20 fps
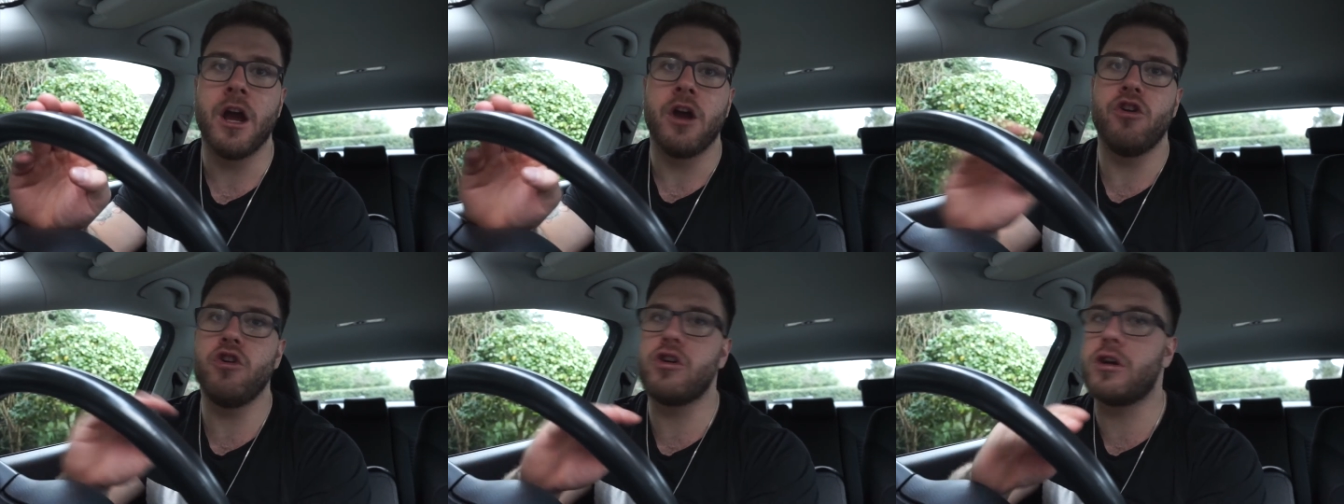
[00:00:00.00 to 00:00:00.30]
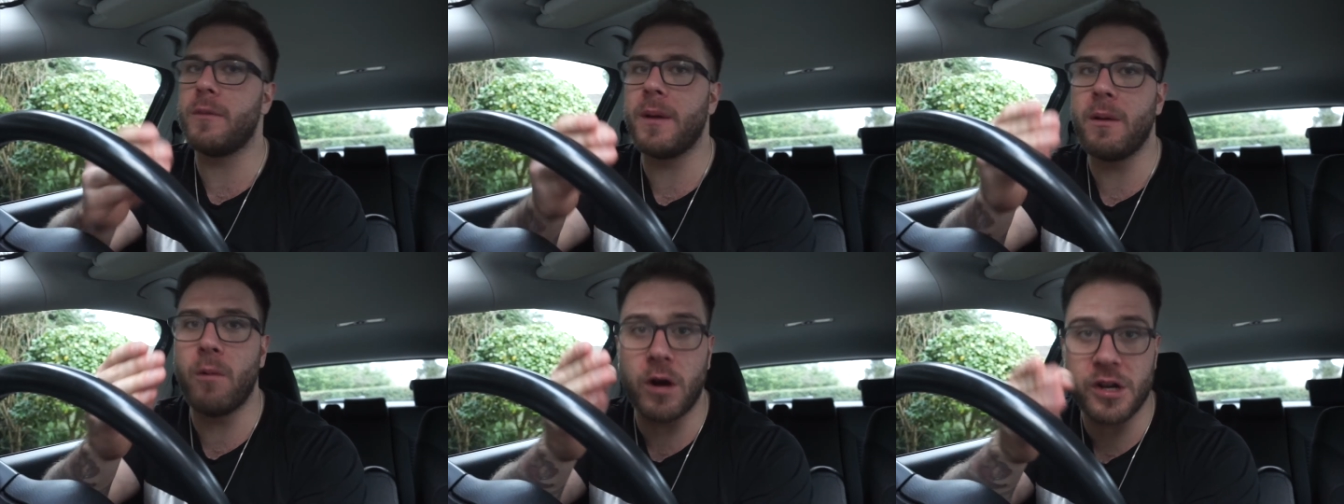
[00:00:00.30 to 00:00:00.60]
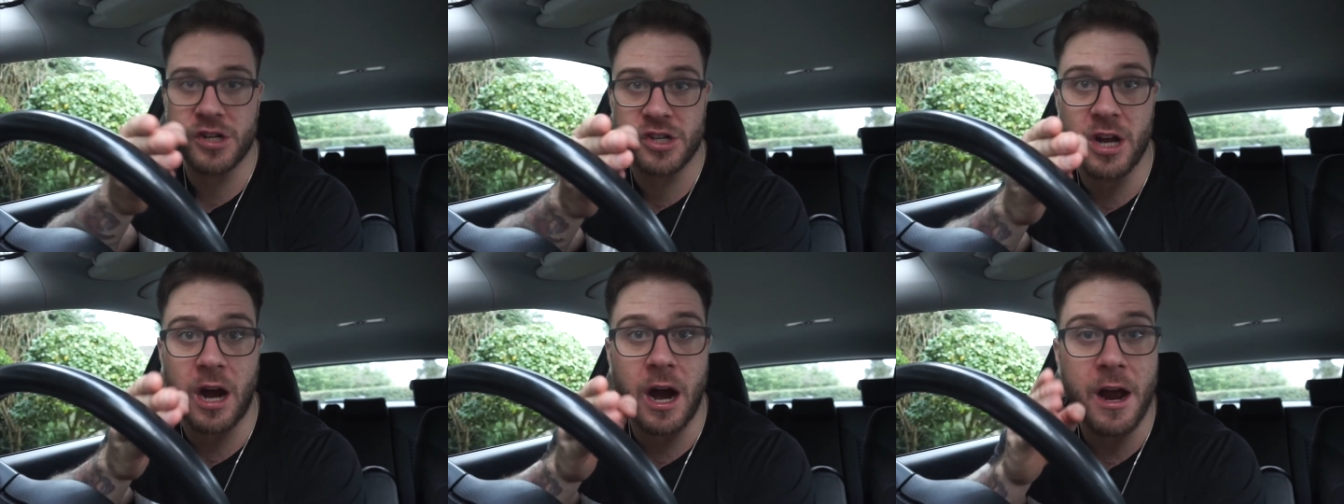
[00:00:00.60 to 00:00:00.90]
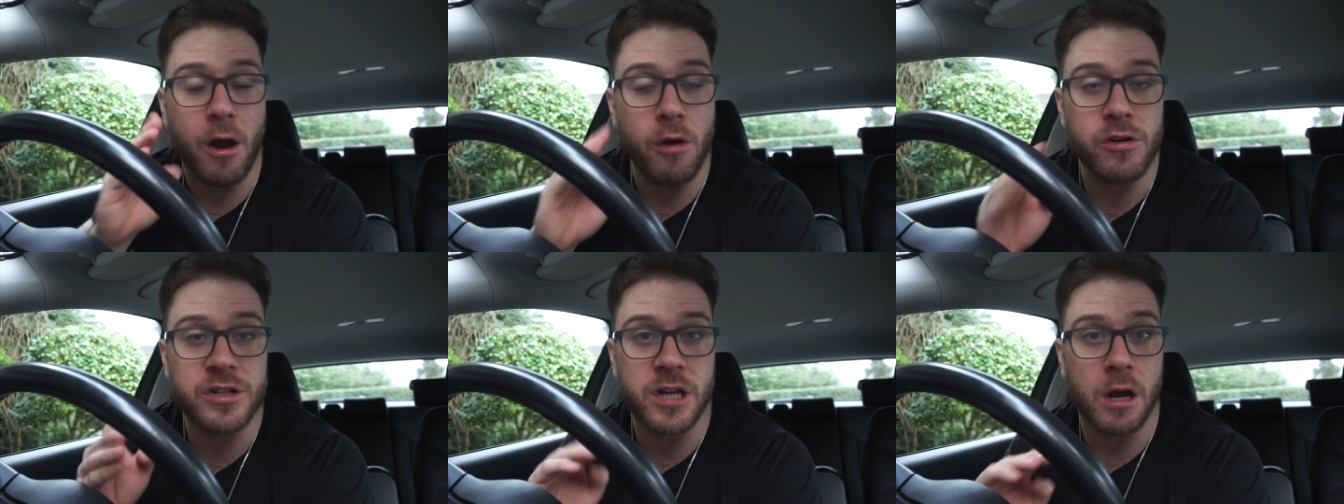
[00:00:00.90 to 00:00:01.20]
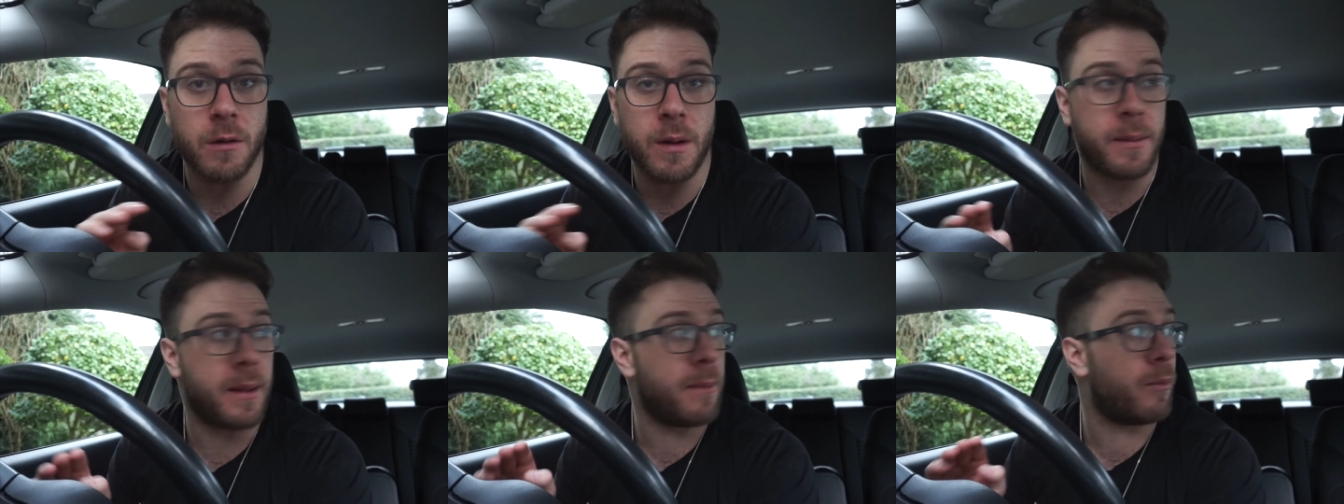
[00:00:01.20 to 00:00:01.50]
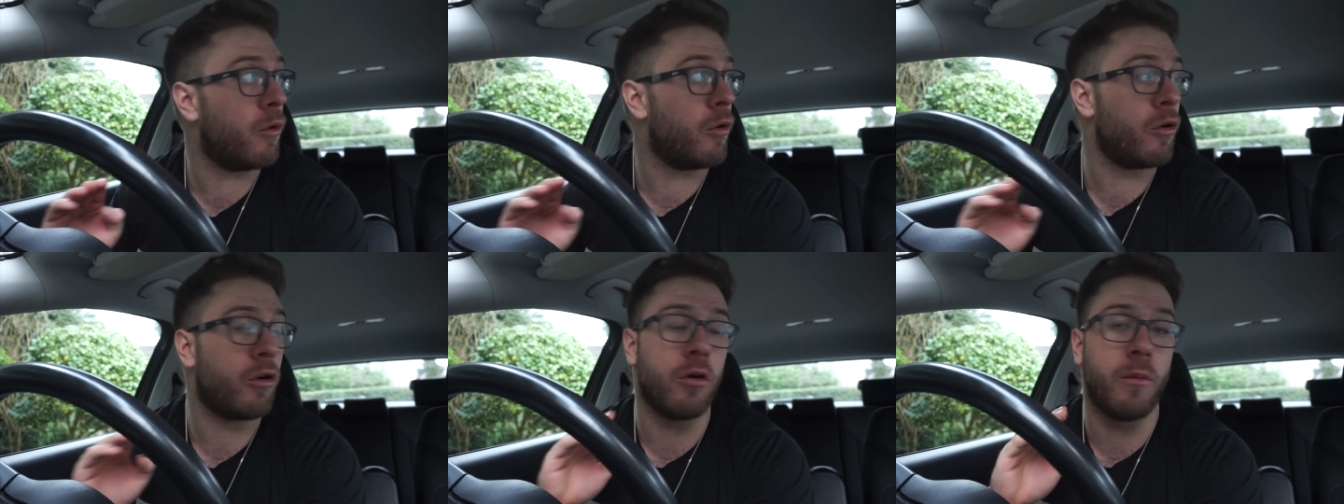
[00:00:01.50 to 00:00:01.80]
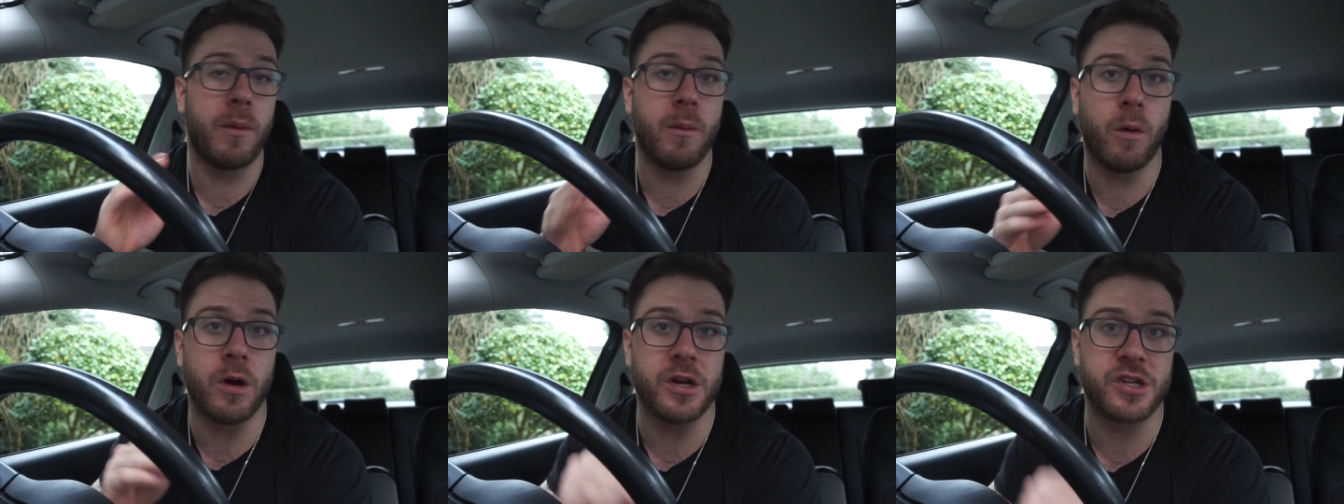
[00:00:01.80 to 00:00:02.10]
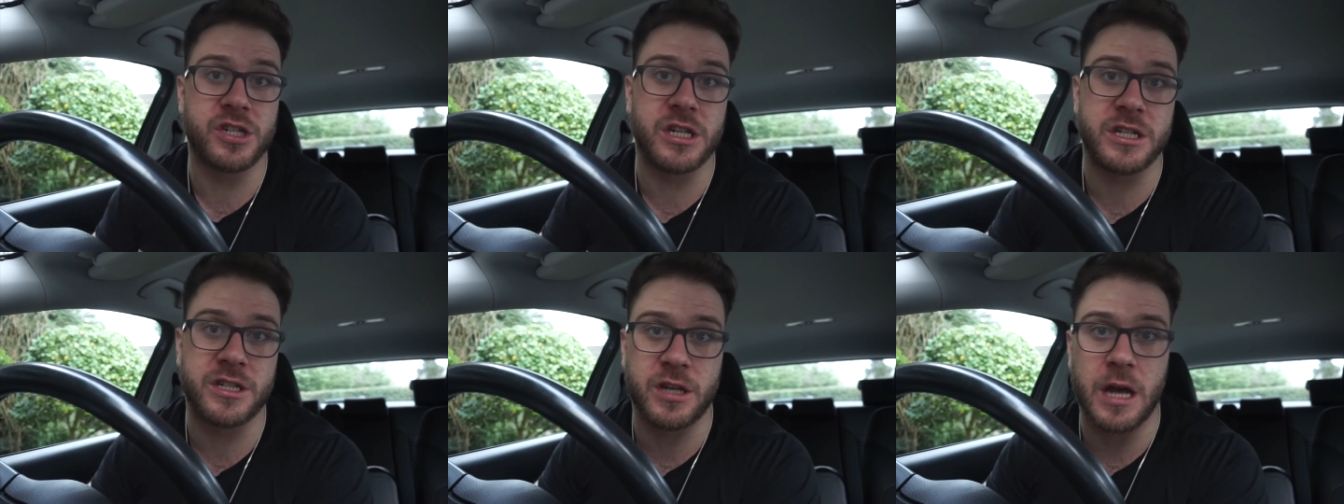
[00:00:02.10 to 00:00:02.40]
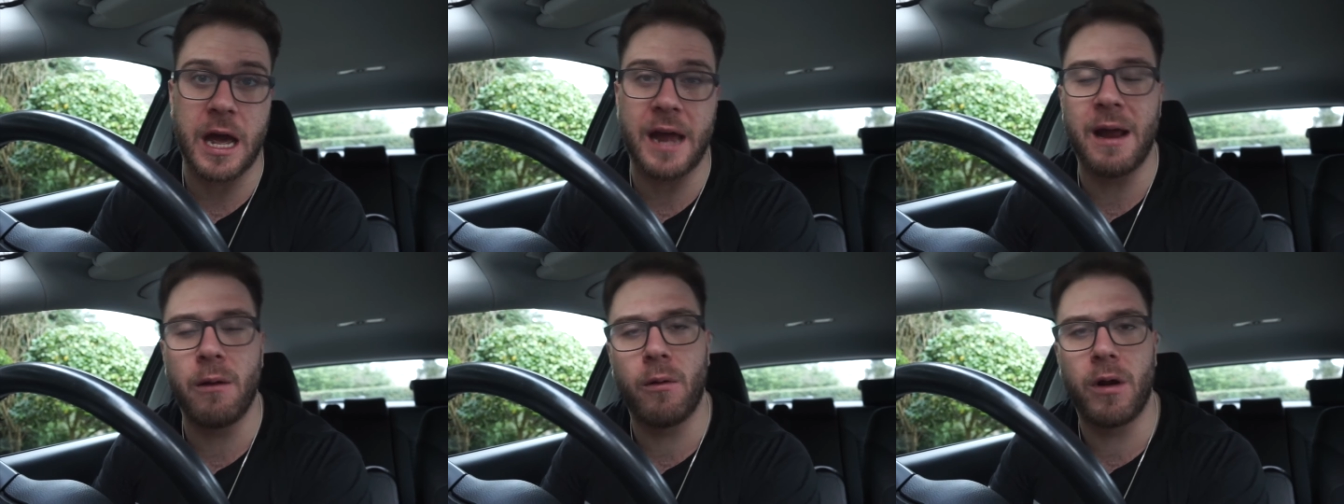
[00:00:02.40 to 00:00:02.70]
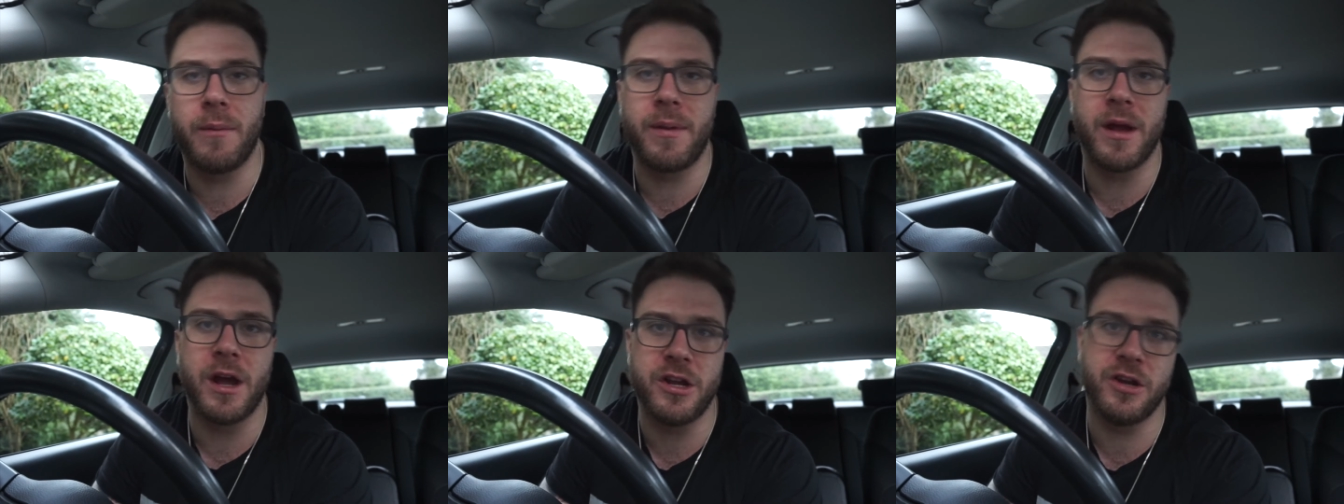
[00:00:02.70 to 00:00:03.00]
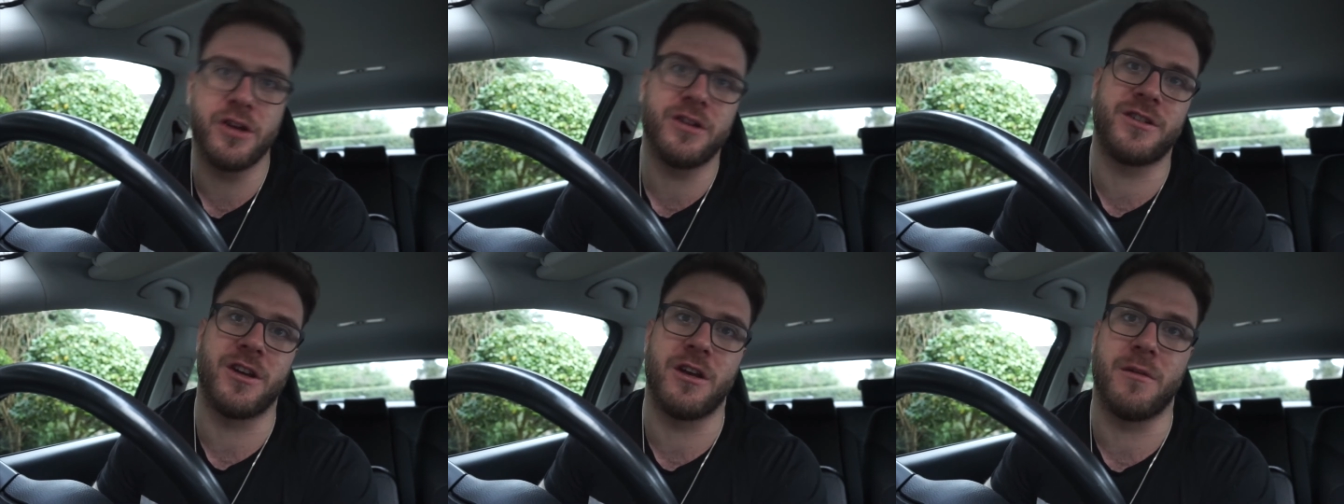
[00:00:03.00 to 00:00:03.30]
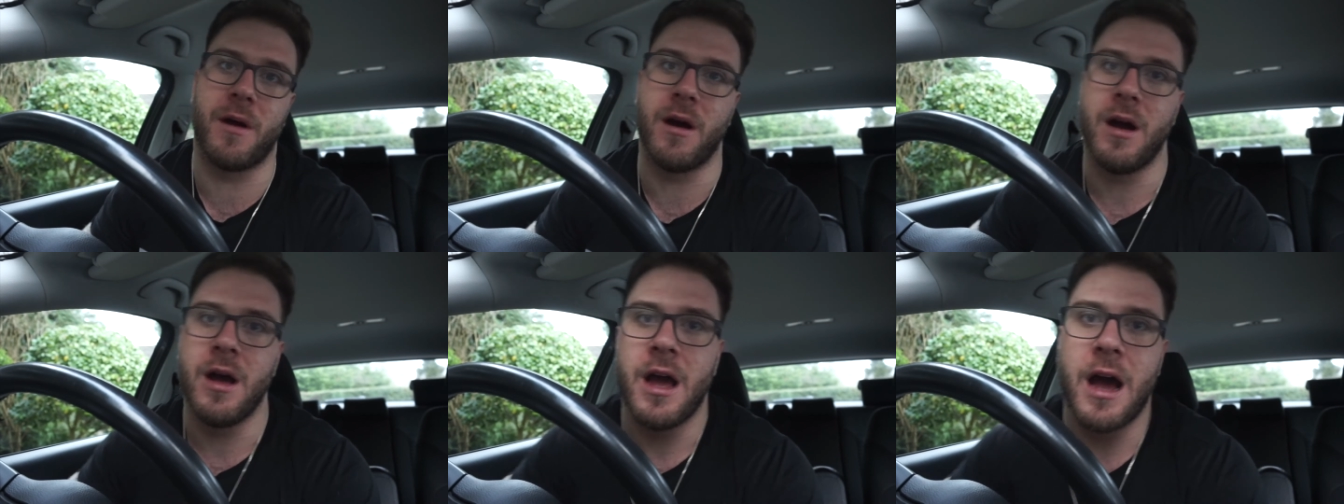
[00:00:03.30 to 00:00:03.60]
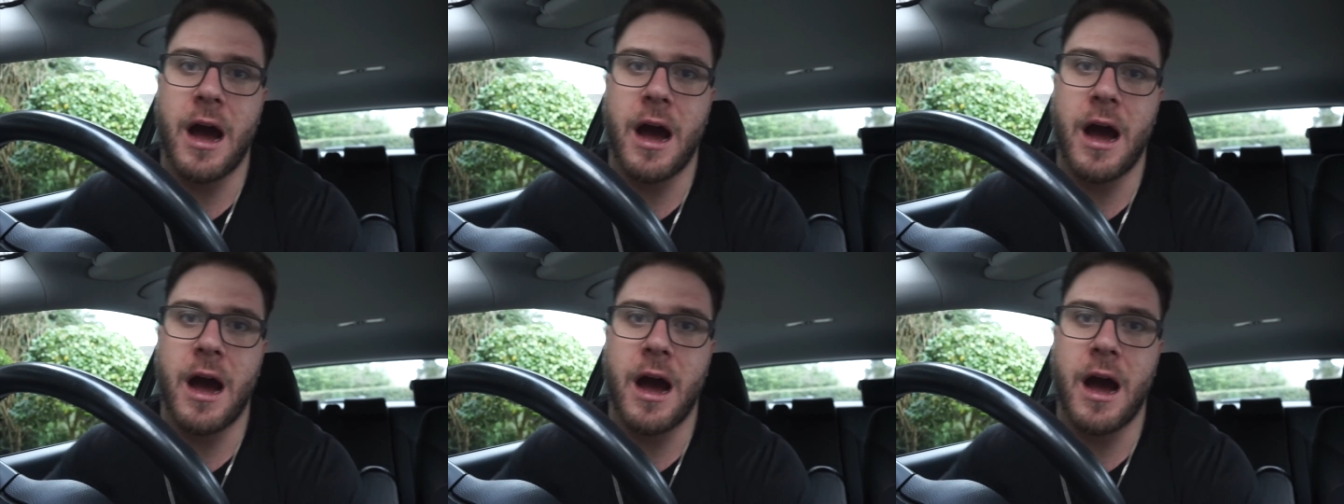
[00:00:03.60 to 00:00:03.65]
You could be watching, I know so many people who could be watching this and they want to be a YouTuber.